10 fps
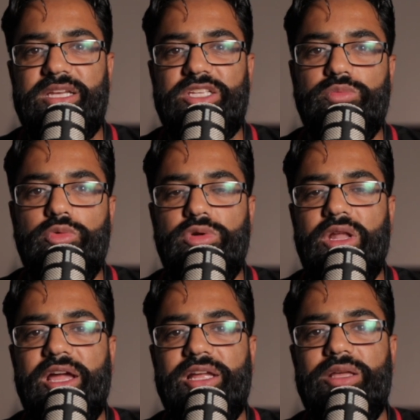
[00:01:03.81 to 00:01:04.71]
It's more
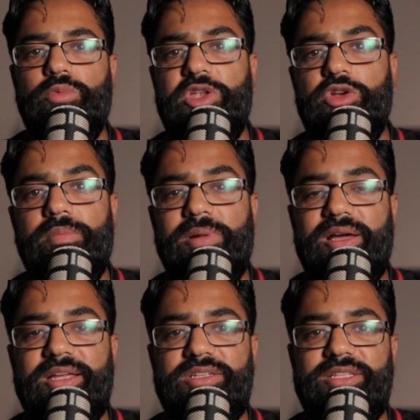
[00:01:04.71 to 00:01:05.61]
likely when you're
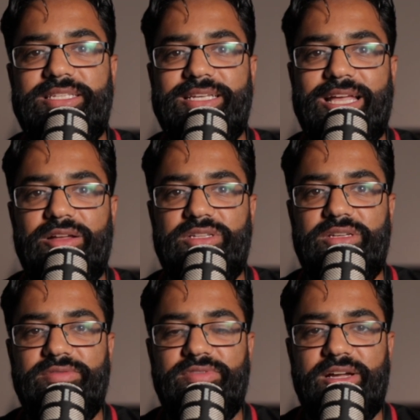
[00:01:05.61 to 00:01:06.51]
applying to these
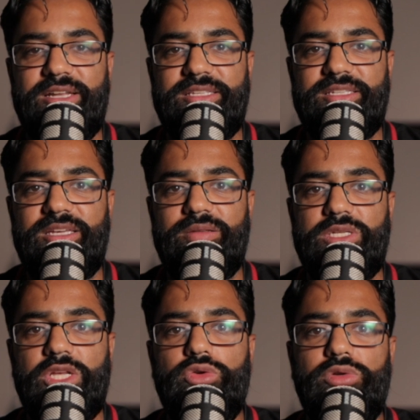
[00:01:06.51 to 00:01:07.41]
accounting and finance schemes,
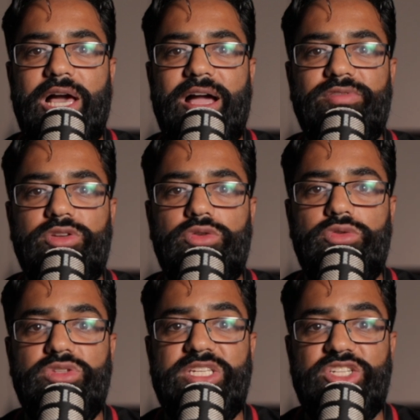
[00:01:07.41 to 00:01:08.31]
you'll have to
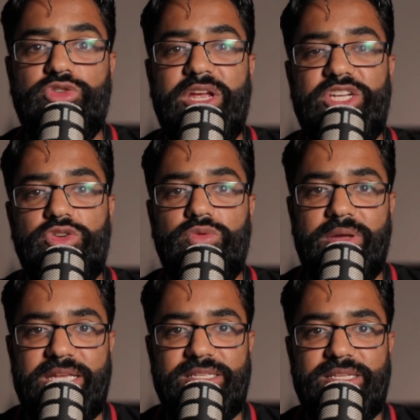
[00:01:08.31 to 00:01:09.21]
do situational
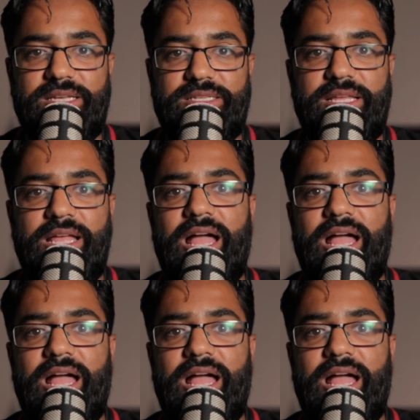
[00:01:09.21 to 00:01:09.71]
based tests.